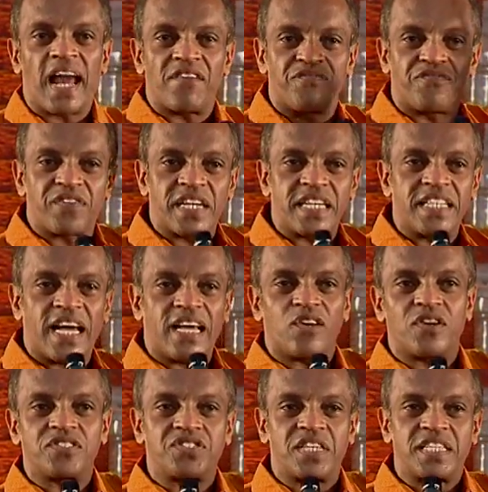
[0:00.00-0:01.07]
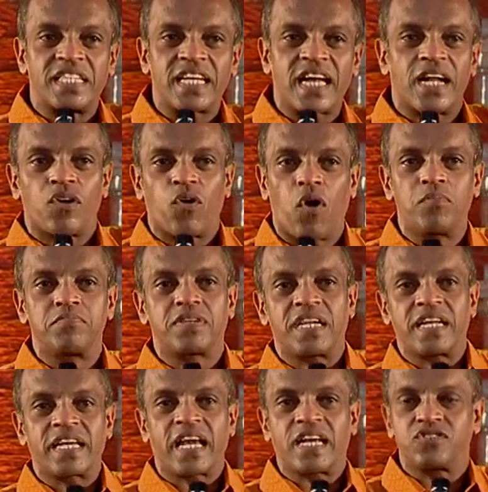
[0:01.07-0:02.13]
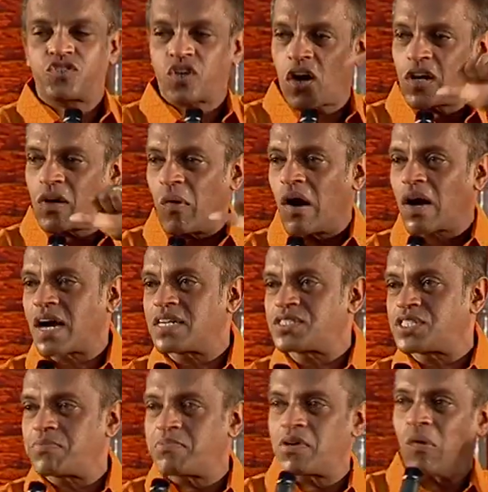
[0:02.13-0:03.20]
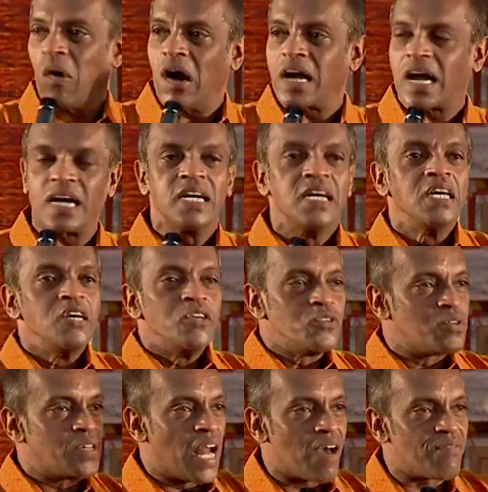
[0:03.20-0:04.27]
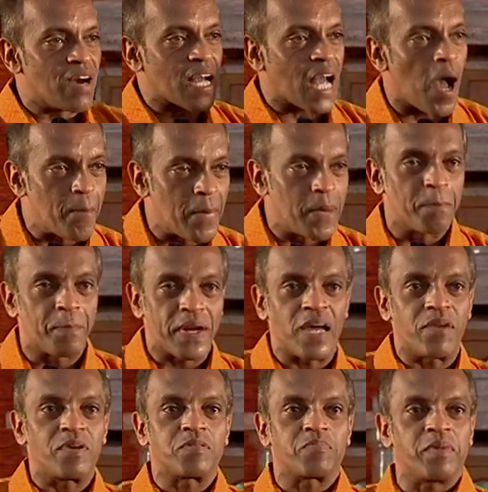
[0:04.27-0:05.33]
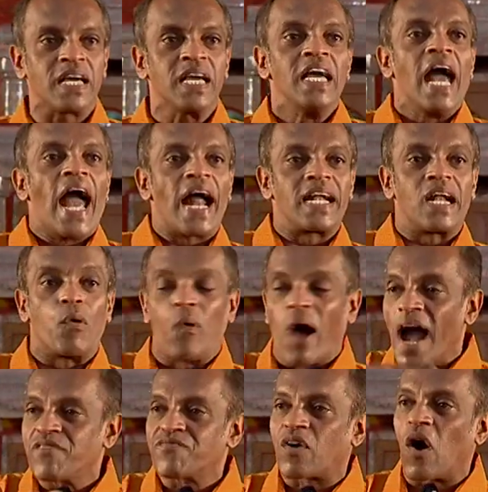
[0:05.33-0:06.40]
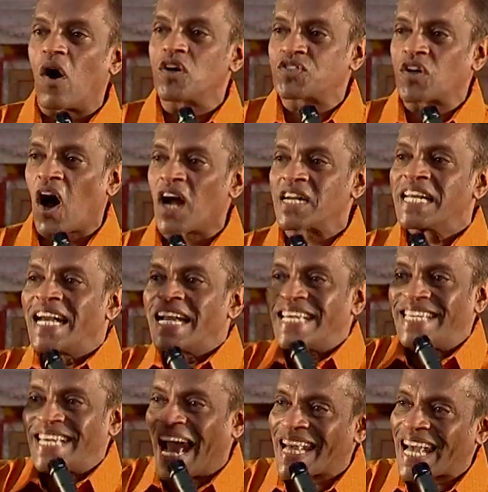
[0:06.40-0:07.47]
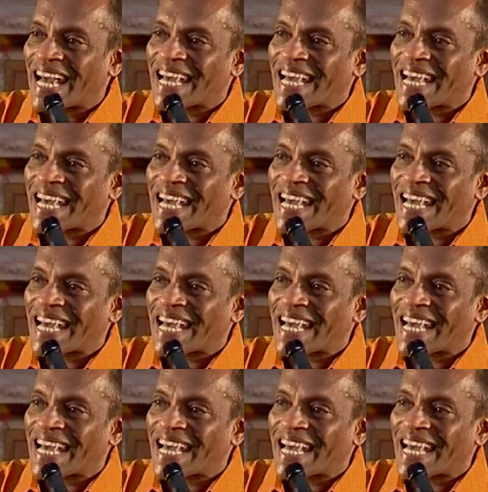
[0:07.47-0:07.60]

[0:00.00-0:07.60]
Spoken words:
every day you're sitting at home drinking Johnny Walker, Jimmy Walker. You never come and pray with me. And the wife goes on, yeah,